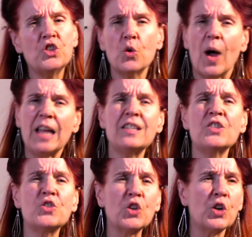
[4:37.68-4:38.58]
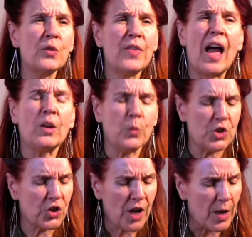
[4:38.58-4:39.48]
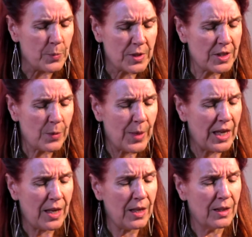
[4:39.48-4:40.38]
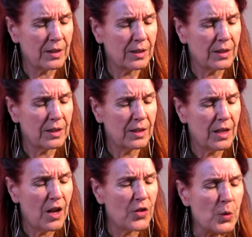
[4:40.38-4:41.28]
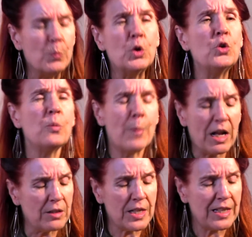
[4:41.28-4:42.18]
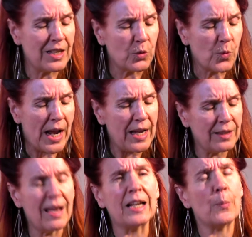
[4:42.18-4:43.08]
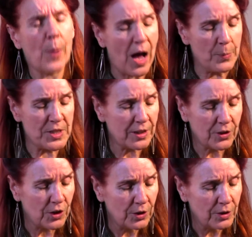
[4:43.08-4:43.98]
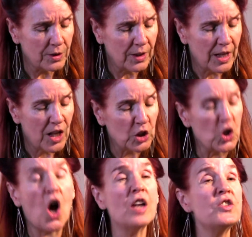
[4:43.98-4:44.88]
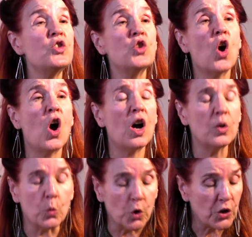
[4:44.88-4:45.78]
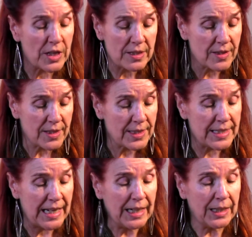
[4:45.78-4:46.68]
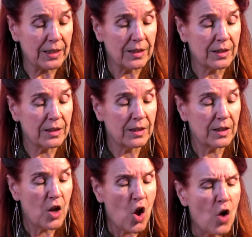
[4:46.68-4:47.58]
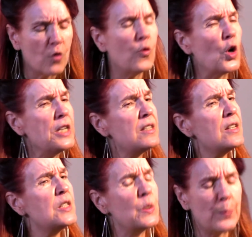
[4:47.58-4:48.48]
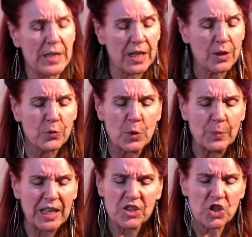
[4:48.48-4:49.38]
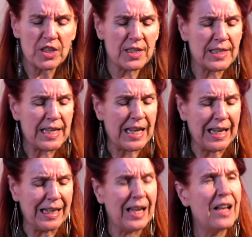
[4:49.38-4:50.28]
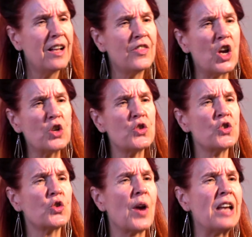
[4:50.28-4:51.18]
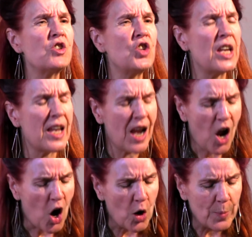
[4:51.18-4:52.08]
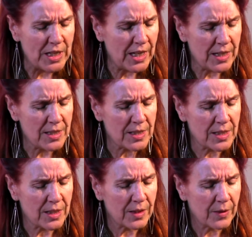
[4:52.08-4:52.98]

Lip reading: Do I deserve that which comes to me? The moon melting in rain like a popsicle, lost dog worries the stick, voices spitting from kitchen sink, their scratchy harmonies.